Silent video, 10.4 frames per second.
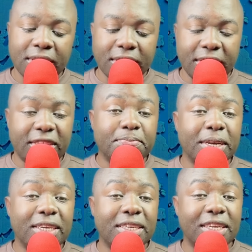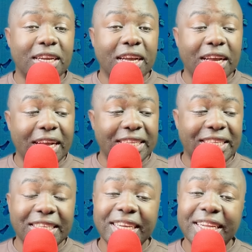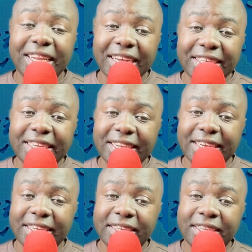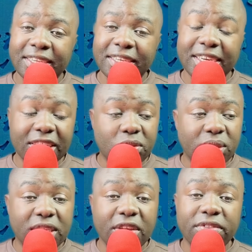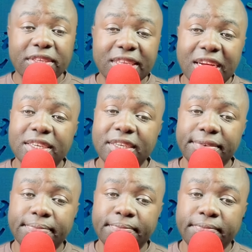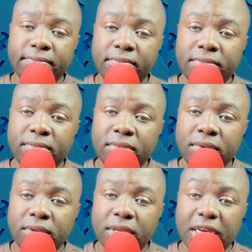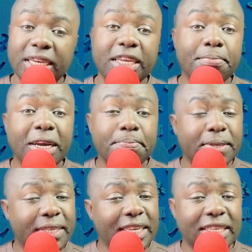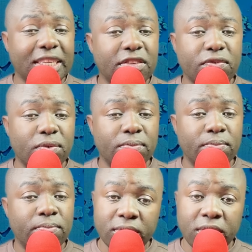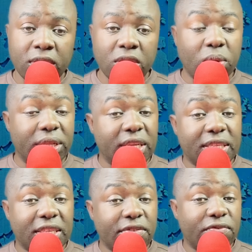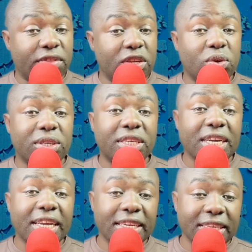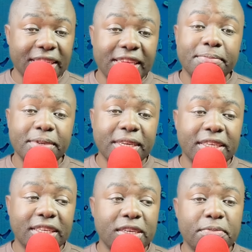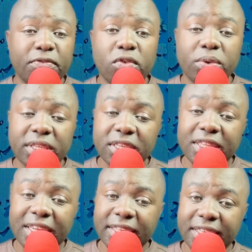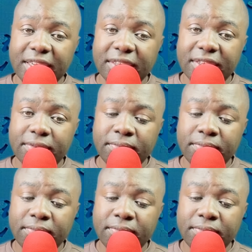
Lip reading: This man has single-handedly tried to save this country, and he might be successful. Well, that's if they don't try and eliminate him before we see the results.